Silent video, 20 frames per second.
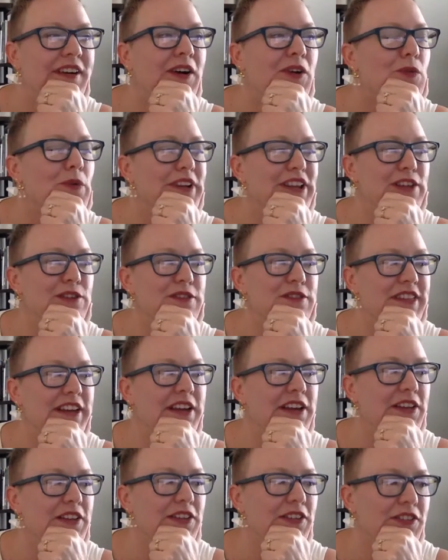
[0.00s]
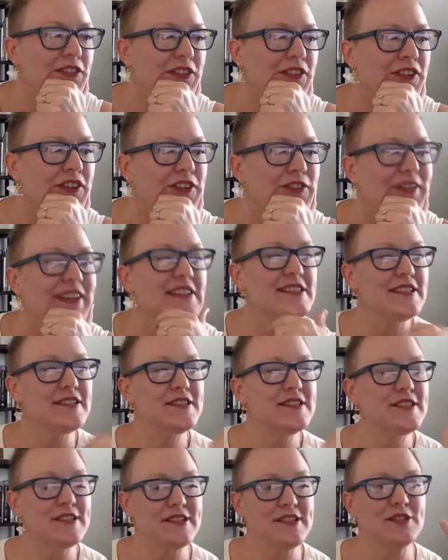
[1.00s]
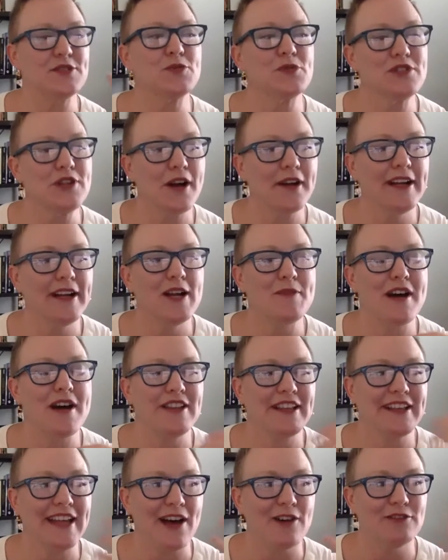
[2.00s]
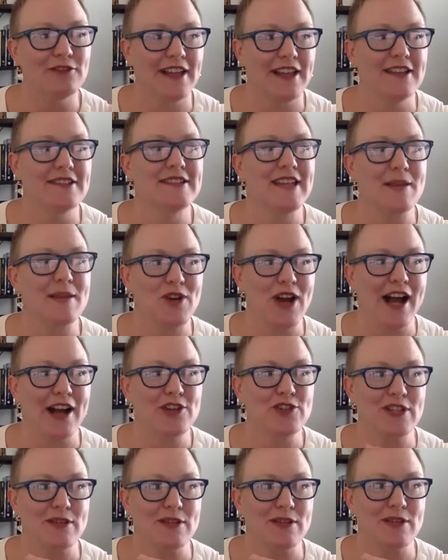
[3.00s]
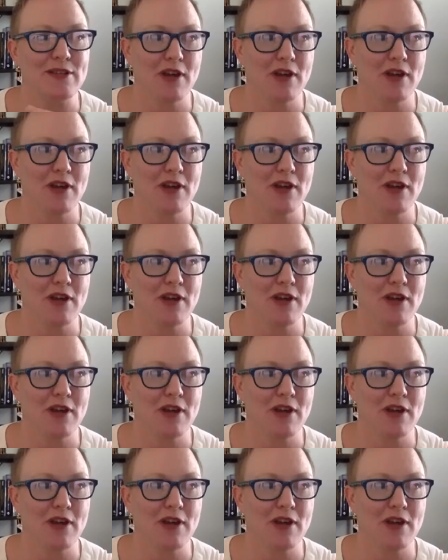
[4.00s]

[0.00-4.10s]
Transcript: what do you think, right, since we're talking about like how landscapes are actually